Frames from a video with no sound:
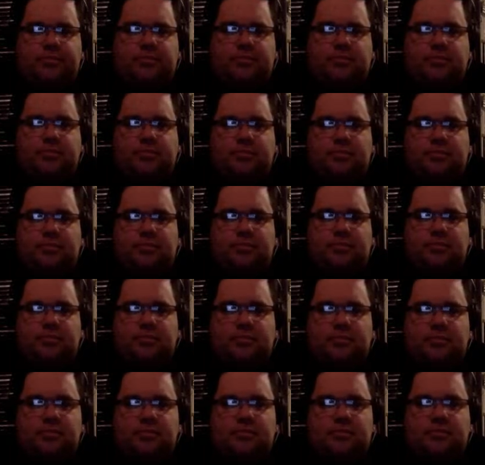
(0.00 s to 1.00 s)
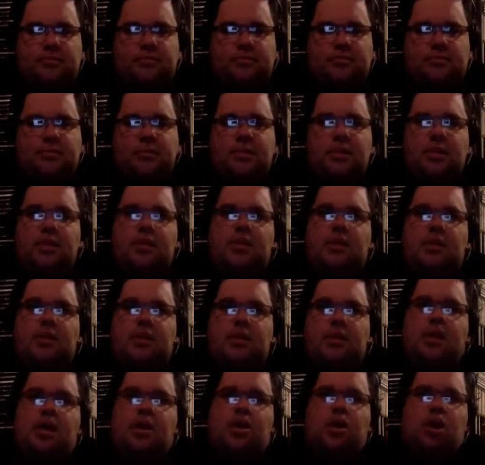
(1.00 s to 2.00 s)
Okay.
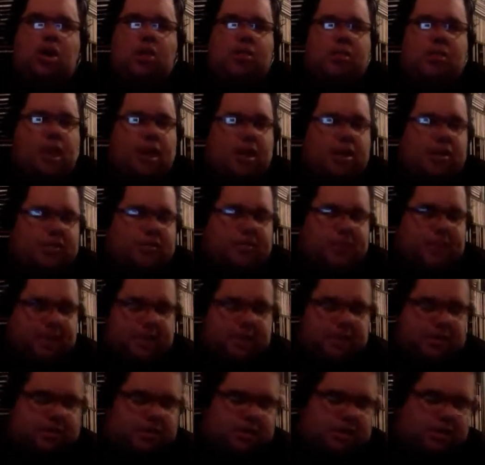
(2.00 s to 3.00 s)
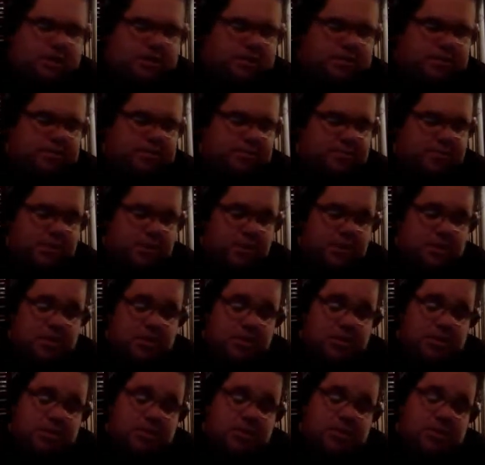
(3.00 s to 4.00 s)
An Iron Maiden fan, so
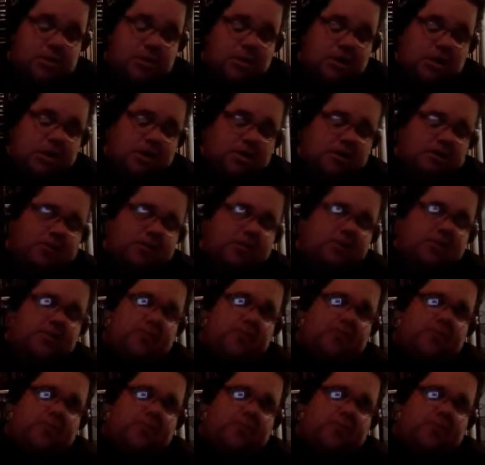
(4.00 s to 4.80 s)
who knows? Yeah.